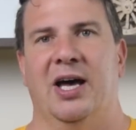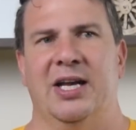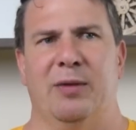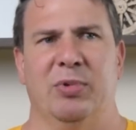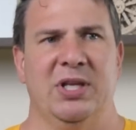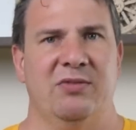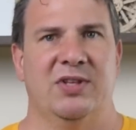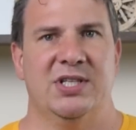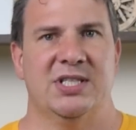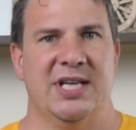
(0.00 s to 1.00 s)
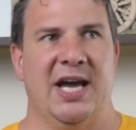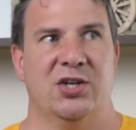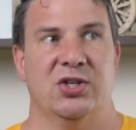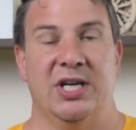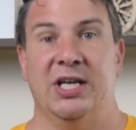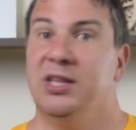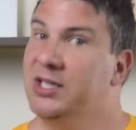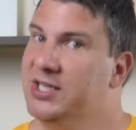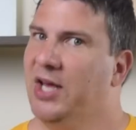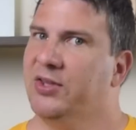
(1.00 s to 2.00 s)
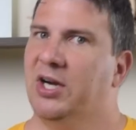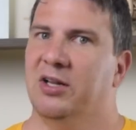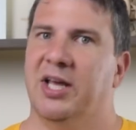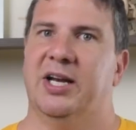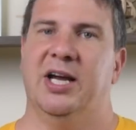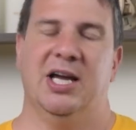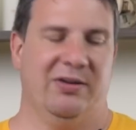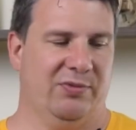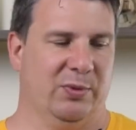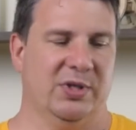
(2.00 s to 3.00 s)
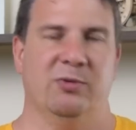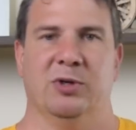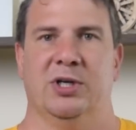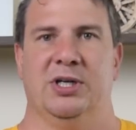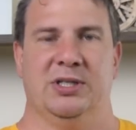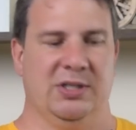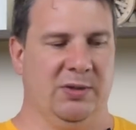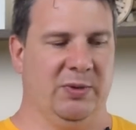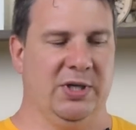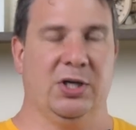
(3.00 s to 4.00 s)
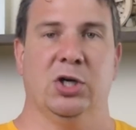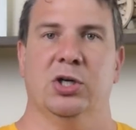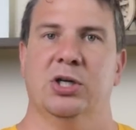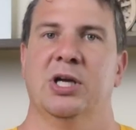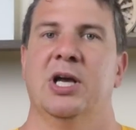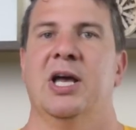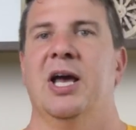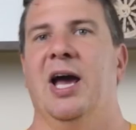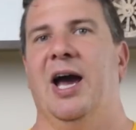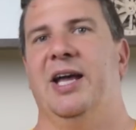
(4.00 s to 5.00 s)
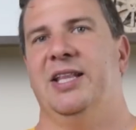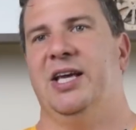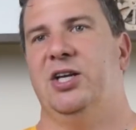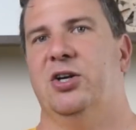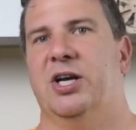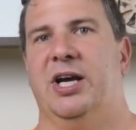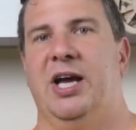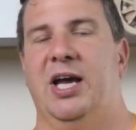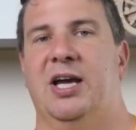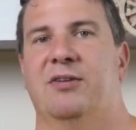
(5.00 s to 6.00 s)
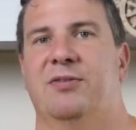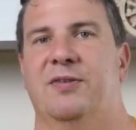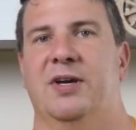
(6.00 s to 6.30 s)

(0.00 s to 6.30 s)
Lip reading: And I believe this is actually in the South Carolina half where you heard. And then you're going to have